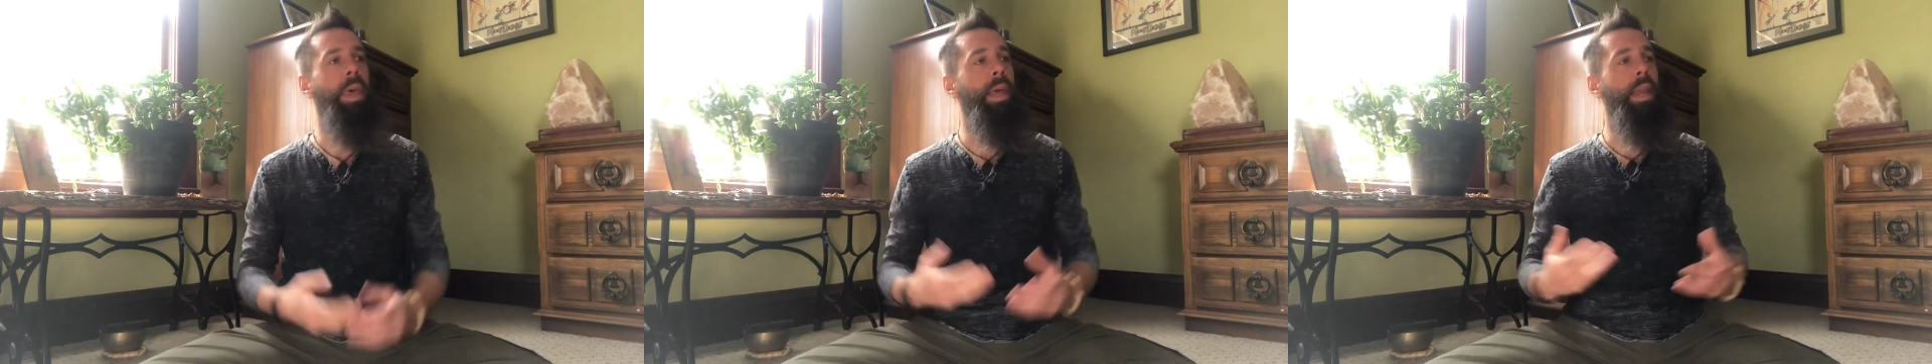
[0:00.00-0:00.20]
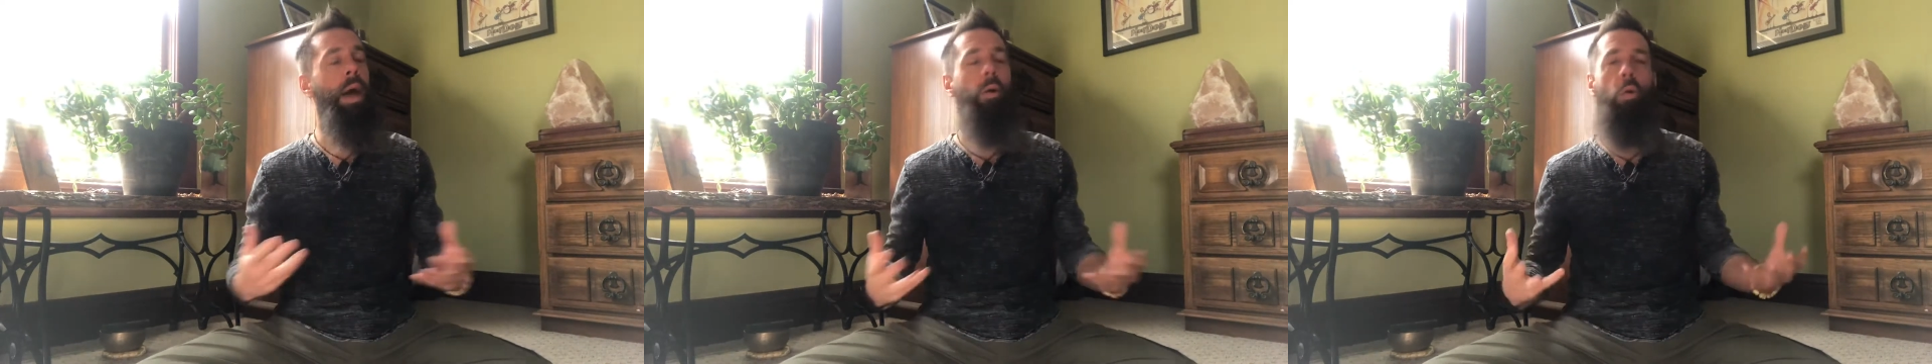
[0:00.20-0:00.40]

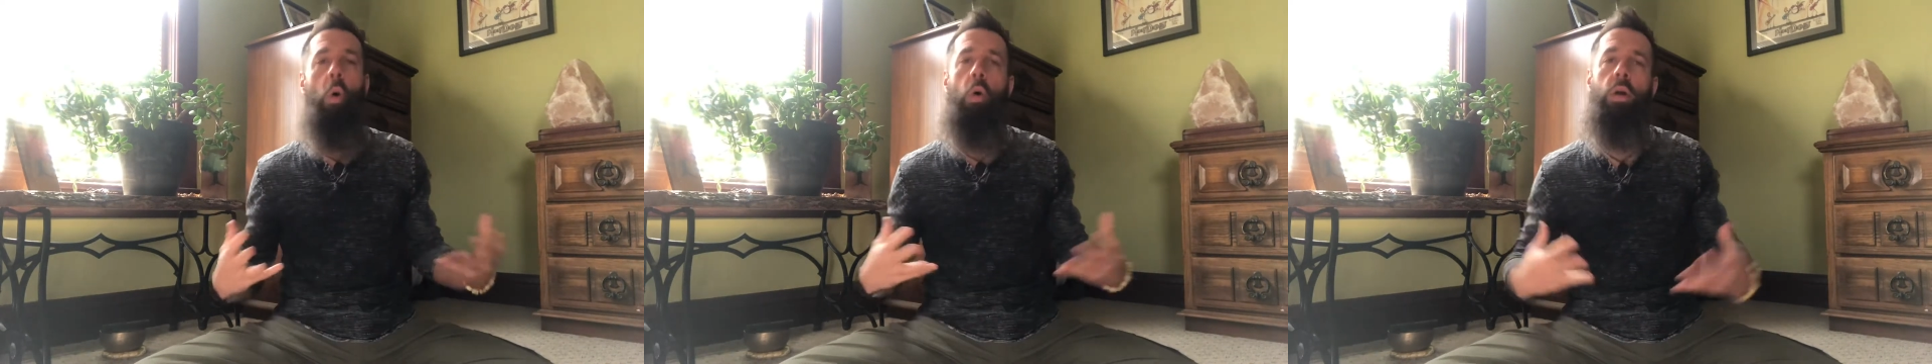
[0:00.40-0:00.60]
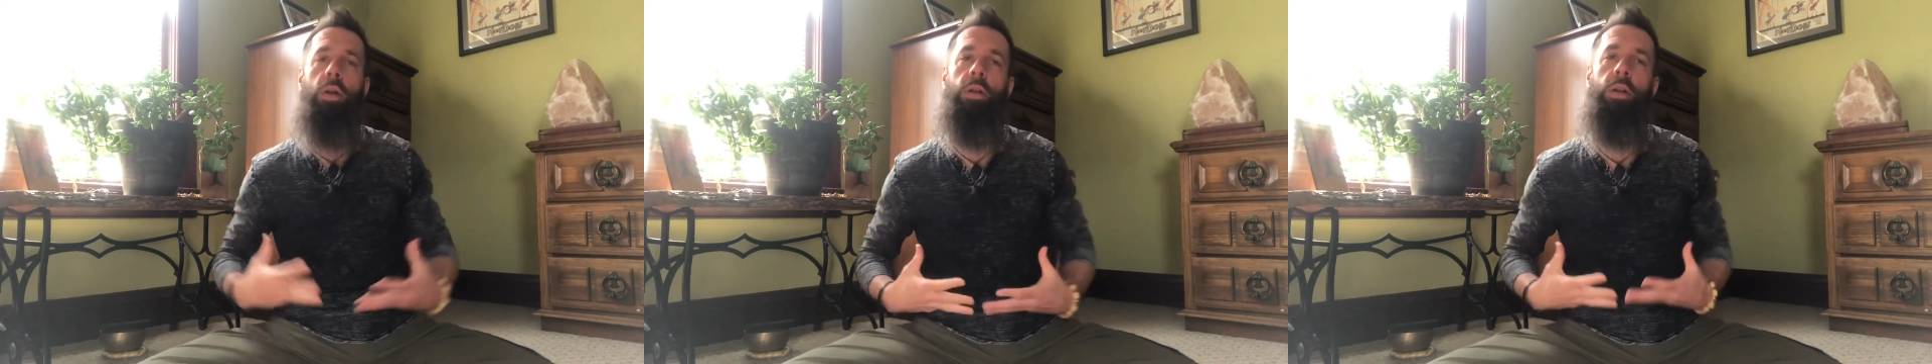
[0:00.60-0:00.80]
Now, in
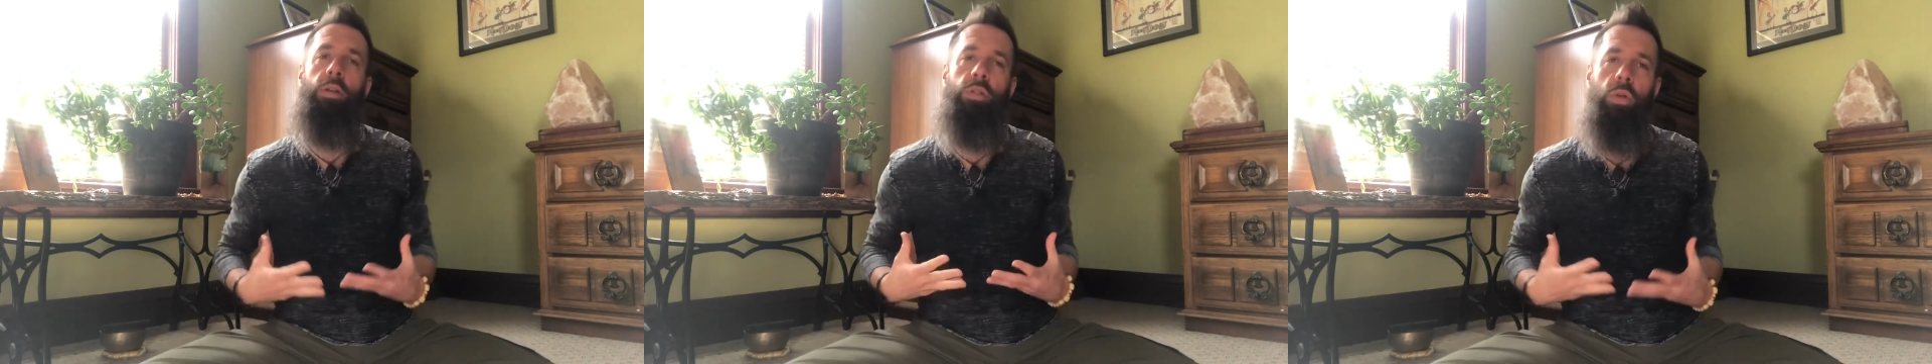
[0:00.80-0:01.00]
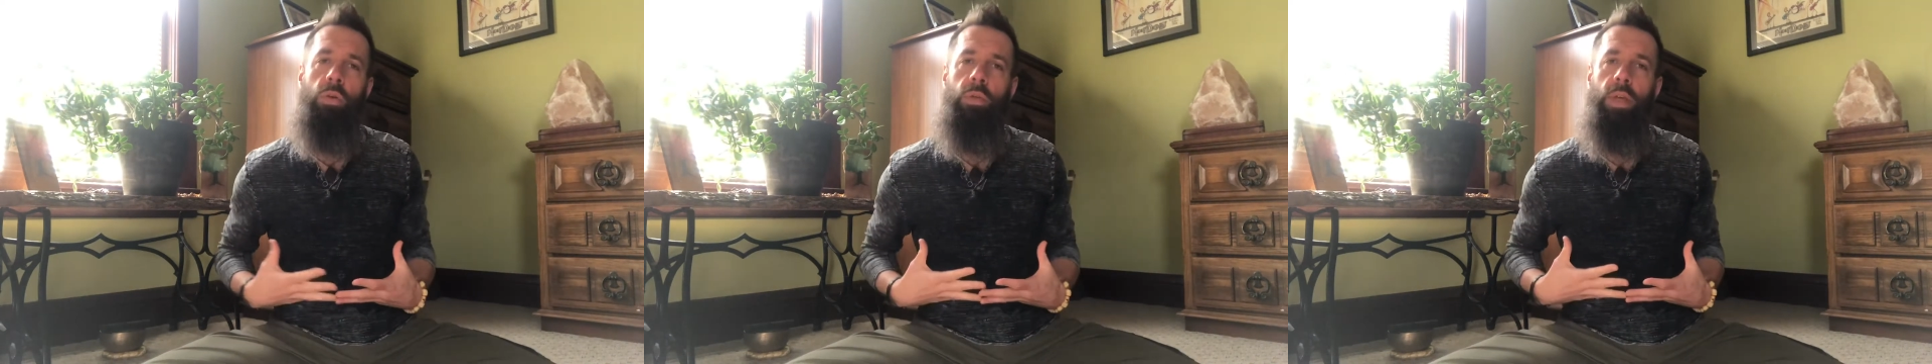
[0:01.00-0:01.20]
order to
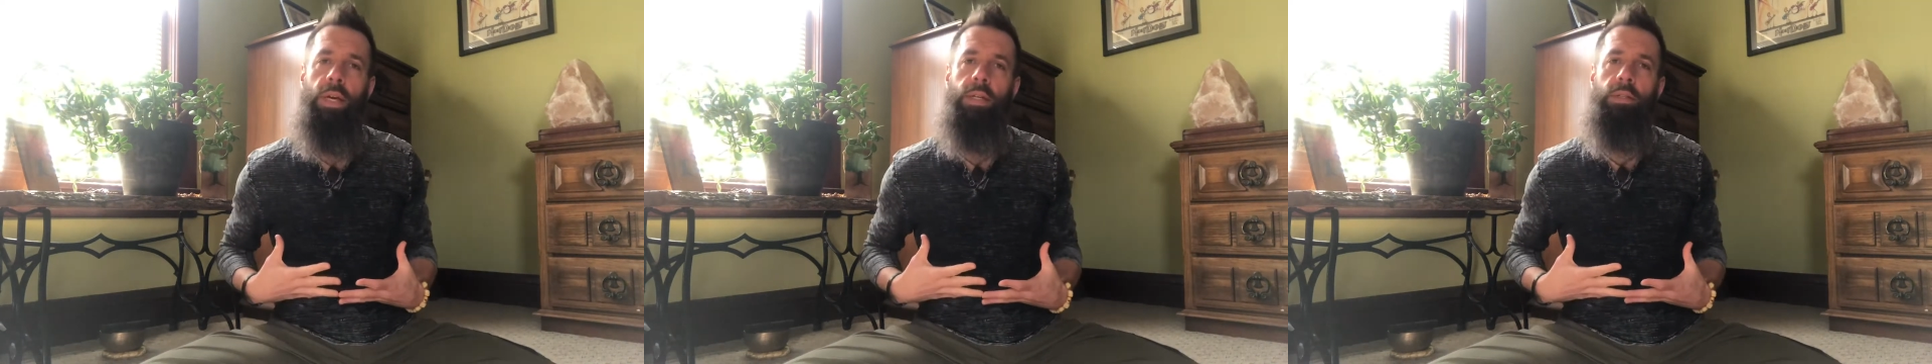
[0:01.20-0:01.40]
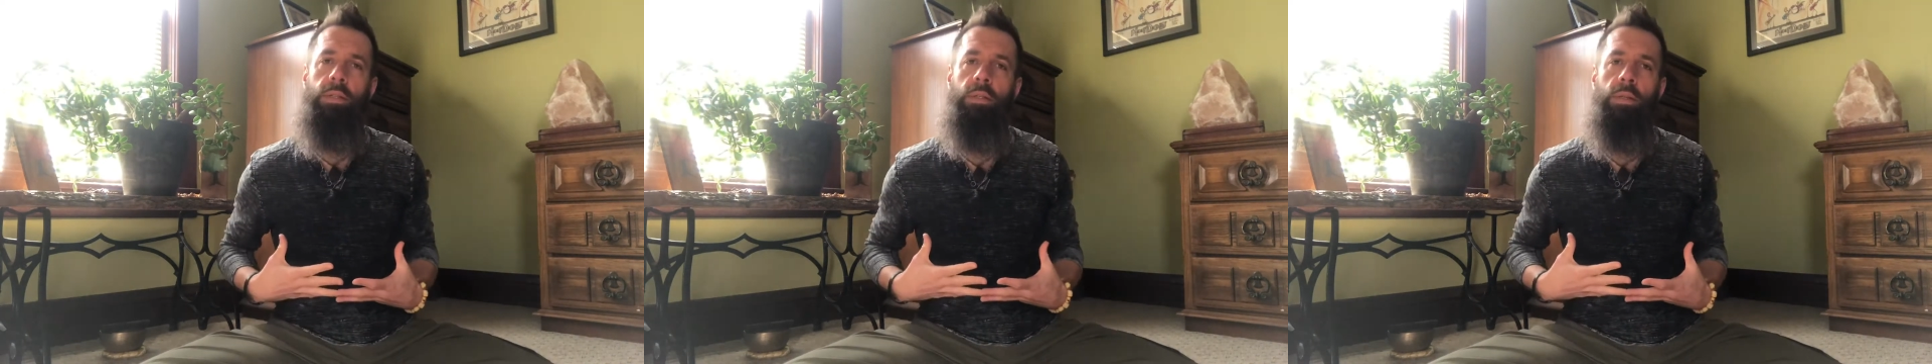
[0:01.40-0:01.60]
do
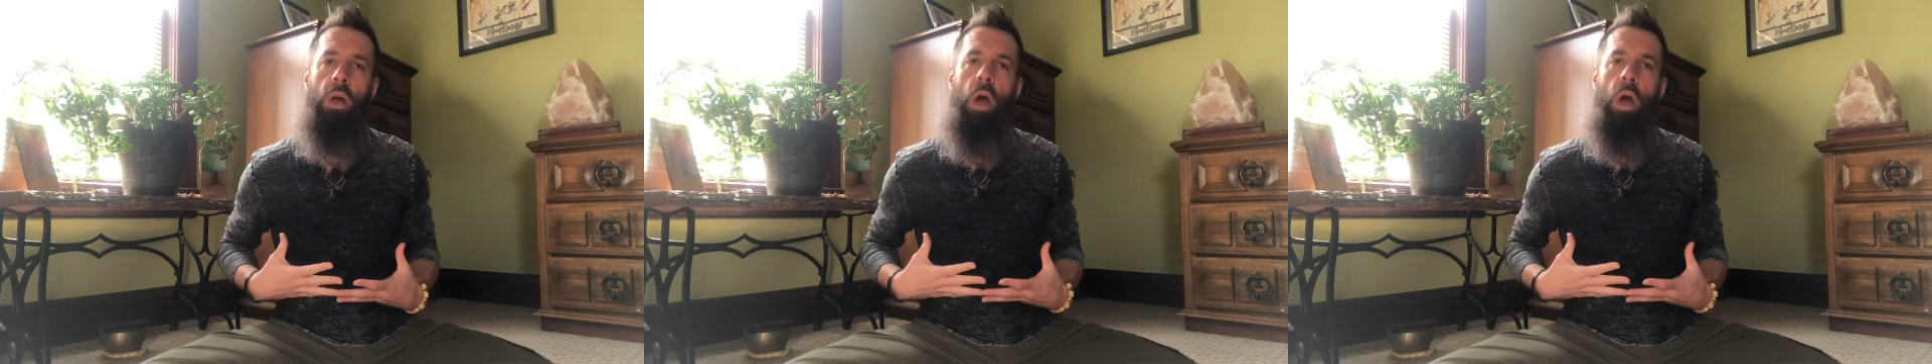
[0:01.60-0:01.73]
this,